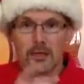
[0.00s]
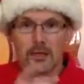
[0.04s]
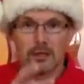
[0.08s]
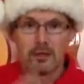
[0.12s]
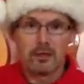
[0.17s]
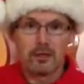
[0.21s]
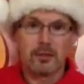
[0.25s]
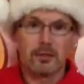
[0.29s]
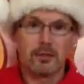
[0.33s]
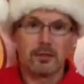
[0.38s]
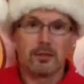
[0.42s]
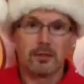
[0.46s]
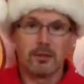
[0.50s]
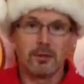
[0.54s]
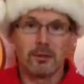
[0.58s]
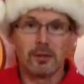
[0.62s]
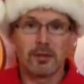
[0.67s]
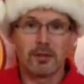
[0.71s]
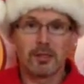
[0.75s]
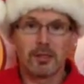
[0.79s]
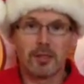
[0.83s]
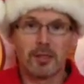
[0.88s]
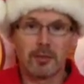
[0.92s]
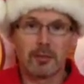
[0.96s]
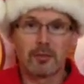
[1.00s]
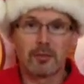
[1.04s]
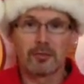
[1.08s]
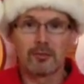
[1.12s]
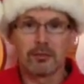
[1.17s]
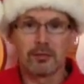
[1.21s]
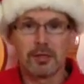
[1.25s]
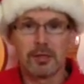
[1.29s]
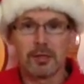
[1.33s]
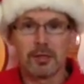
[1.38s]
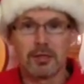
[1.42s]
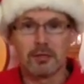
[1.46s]
See you at tip
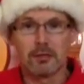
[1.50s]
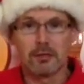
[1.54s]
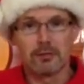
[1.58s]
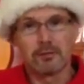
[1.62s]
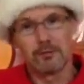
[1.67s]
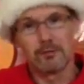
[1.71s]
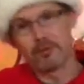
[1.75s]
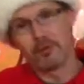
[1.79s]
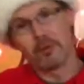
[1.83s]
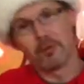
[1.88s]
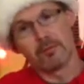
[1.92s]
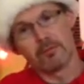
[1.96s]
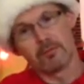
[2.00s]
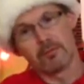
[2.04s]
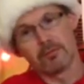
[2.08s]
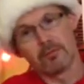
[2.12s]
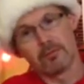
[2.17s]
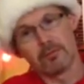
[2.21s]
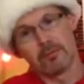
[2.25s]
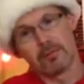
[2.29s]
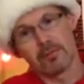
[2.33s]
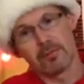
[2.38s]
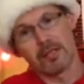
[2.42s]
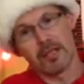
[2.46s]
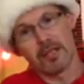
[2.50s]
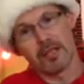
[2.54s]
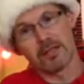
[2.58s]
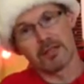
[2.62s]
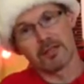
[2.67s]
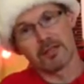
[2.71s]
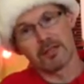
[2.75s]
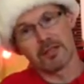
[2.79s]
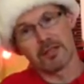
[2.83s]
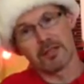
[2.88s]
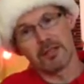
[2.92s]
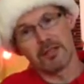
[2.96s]
3 from Santa
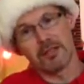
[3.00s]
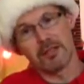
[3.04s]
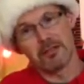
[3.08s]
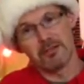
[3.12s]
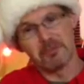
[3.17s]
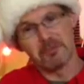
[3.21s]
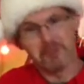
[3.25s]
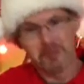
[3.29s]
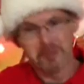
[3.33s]
Steve.